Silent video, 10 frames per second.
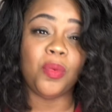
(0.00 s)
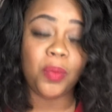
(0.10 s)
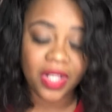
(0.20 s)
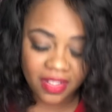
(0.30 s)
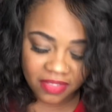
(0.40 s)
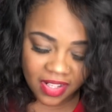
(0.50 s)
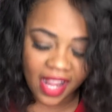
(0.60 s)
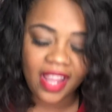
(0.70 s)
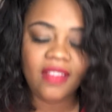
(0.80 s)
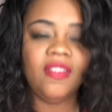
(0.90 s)
wheel of
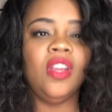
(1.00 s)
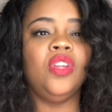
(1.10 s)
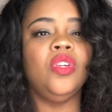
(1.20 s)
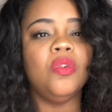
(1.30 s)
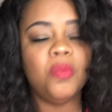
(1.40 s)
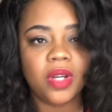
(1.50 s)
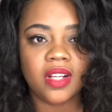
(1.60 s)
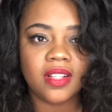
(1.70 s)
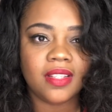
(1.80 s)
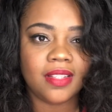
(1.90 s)
life, you
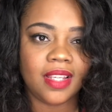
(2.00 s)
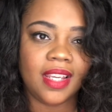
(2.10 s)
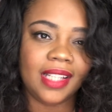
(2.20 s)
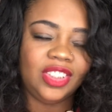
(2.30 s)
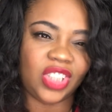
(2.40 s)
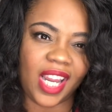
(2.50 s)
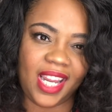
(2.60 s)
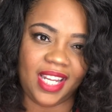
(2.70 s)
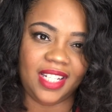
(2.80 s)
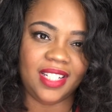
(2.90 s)
will see a
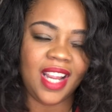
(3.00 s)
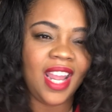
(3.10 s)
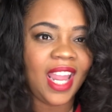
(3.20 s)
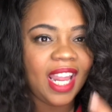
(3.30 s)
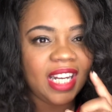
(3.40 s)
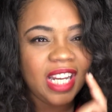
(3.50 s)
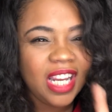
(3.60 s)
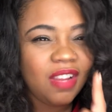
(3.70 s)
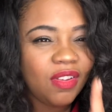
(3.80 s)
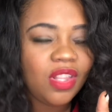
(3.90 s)
change. And
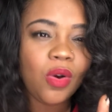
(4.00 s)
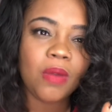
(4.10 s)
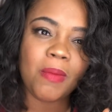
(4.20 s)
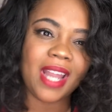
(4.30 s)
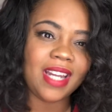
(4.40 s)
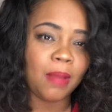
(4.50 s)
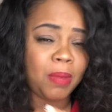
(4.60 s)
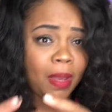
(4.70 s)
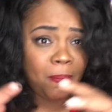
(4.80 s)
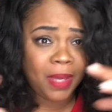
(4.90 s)
even though it might not
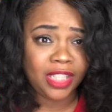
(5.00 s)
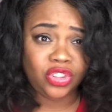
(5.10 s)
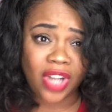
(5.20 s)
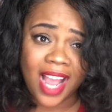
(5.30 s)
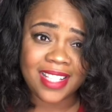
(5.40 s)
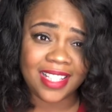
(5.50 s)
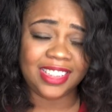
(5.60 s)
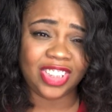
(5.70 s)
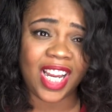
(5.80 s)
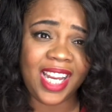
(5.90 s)
be a big
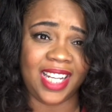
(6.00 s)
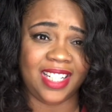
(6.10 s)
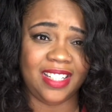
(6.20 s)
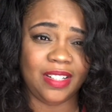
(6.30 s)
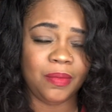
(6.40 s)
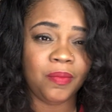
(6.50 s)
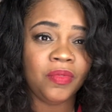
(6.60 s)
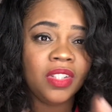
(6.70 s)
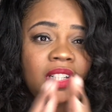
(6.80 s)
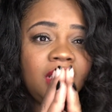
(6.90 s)
drastic change,
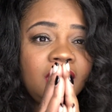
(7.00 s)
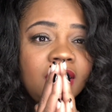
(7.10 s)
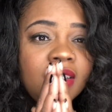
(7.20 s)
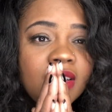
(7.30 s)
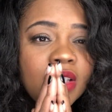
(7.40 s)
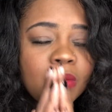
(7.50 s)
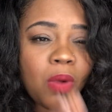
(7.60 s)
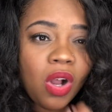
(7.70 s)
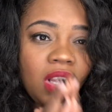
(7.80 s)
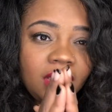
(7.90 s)

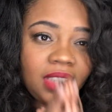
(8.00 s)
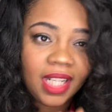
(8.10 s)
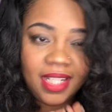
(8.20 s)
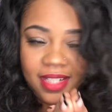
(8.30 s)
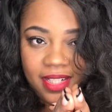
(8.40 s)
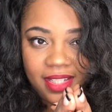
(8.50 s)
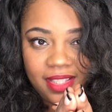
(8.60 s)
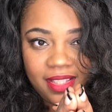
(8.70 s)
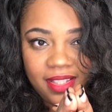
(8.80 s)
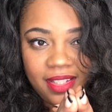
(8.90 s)
small
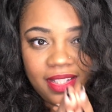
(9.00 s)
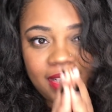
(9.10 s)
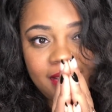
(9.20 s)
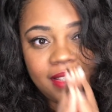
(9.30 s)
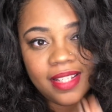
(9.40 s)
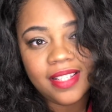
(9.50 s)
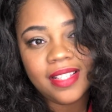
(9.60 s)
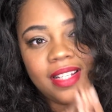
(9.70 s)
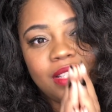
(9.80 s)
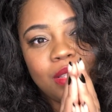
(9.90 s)
changes,
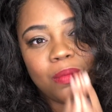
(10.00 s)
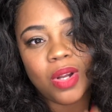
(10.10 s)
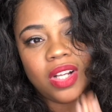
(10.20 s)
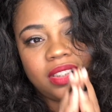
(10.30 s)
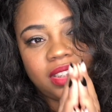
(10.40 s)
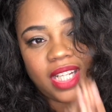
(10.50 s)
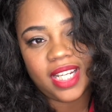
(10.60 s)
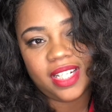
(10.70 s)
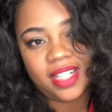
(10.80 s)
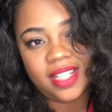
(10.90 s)
consistent small
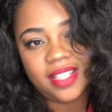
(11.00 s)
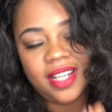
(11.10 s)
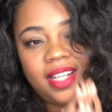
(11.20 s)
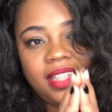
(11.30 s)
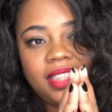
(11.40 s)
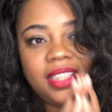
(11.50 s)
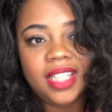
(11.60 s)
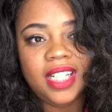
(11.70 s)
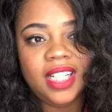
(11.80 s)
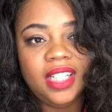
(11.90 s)
changes
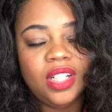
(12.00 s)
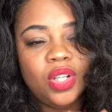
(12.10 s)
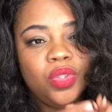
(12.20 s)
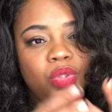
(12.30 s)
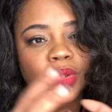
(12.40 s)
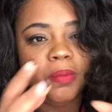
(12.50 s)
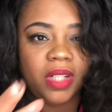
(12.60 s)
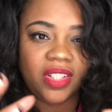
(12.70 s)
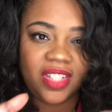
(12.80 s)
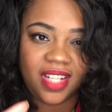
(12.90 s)
lead to
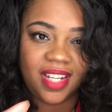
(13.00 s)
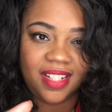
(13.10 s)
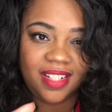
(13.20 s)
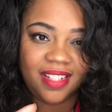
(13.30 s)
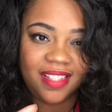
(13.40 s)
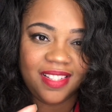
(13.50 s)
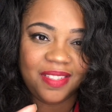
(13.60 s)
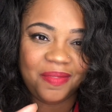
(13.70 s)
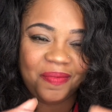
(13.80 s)
bigger changes.